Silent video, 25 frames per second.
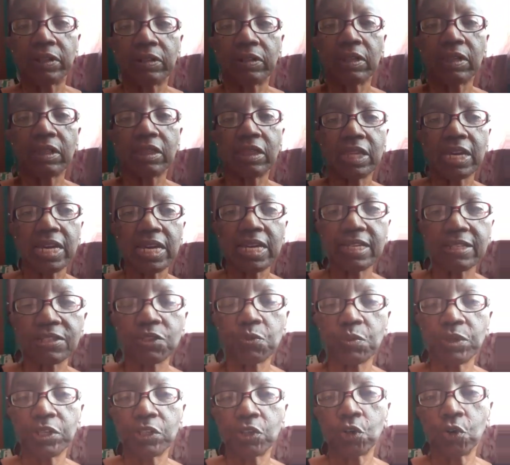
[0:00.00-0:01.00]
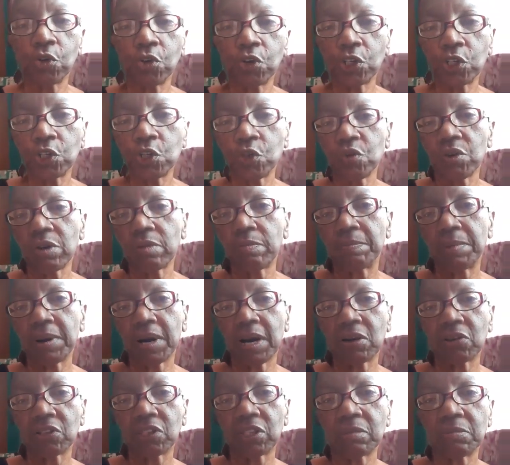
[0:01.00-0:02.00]
the things we told you
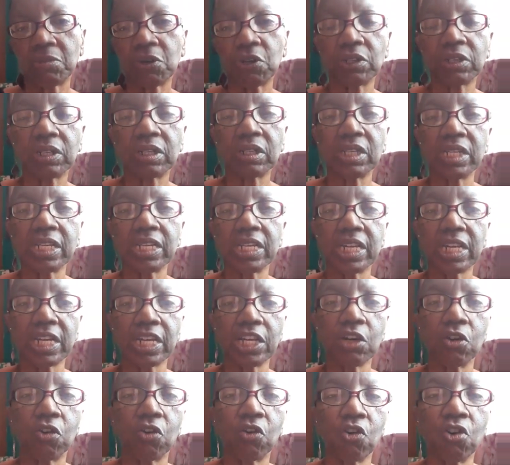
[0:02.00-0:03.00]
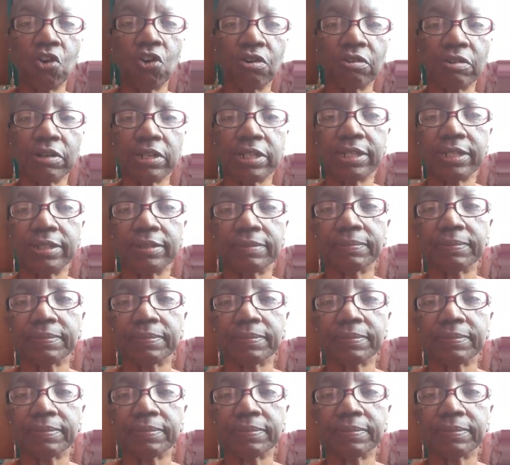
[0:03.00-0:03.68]
about cleaning your aura,